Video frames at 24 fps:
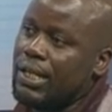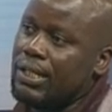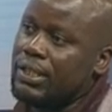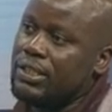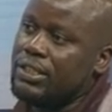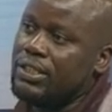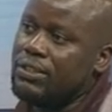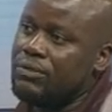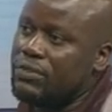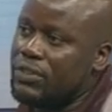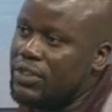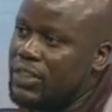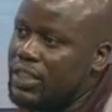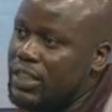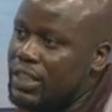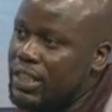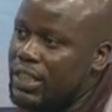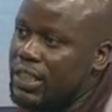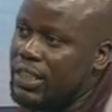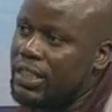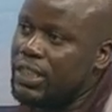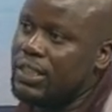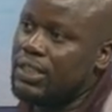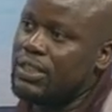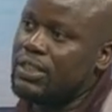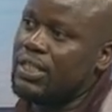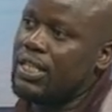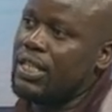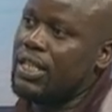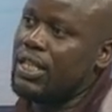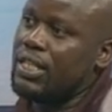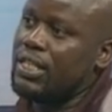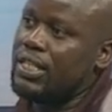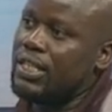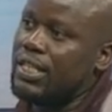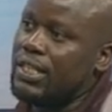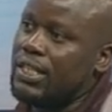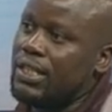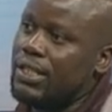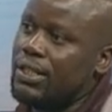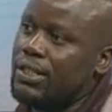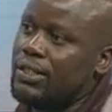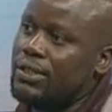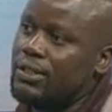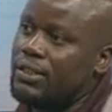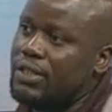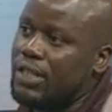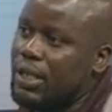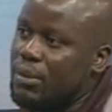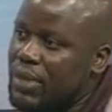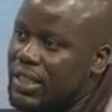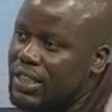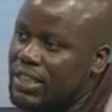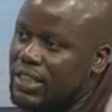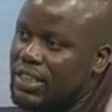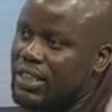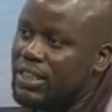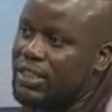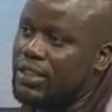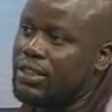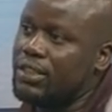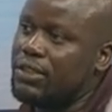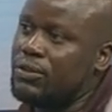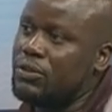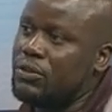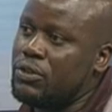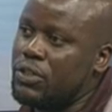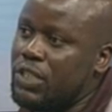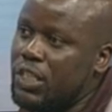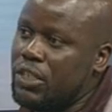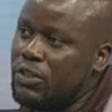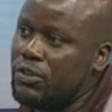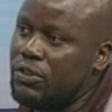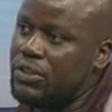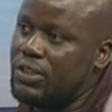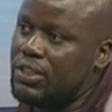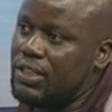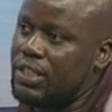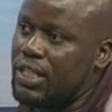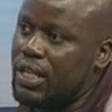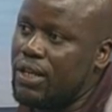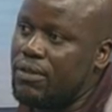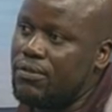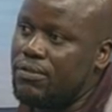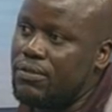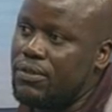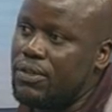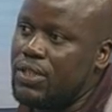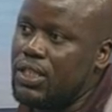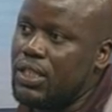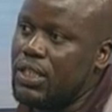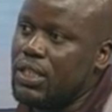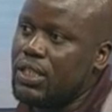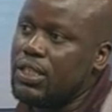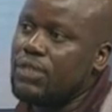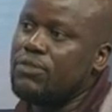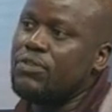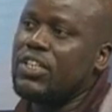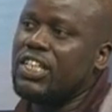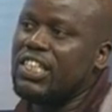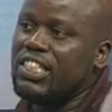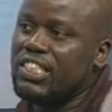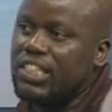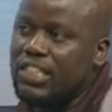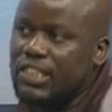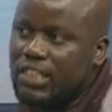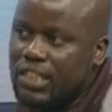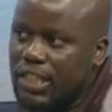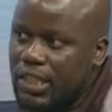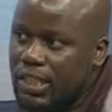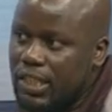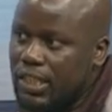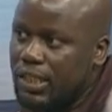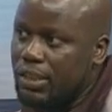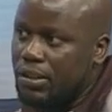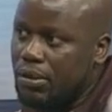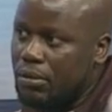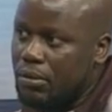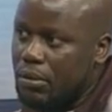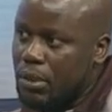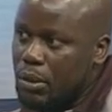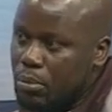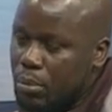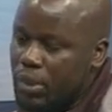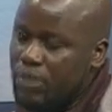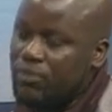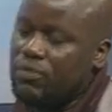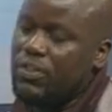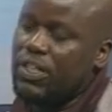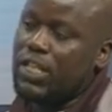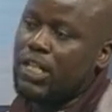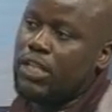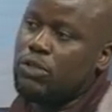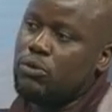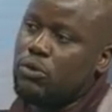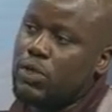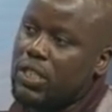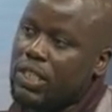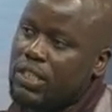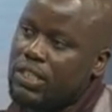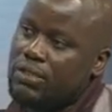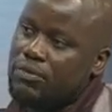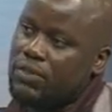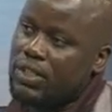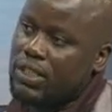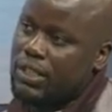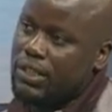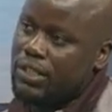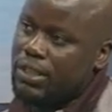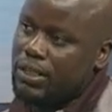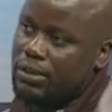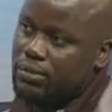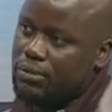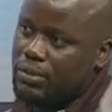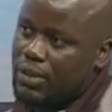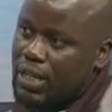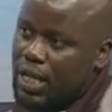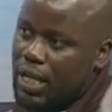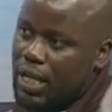TV series, like the drama series on radio and stuff, it's very entertaining, but very educative at the same time.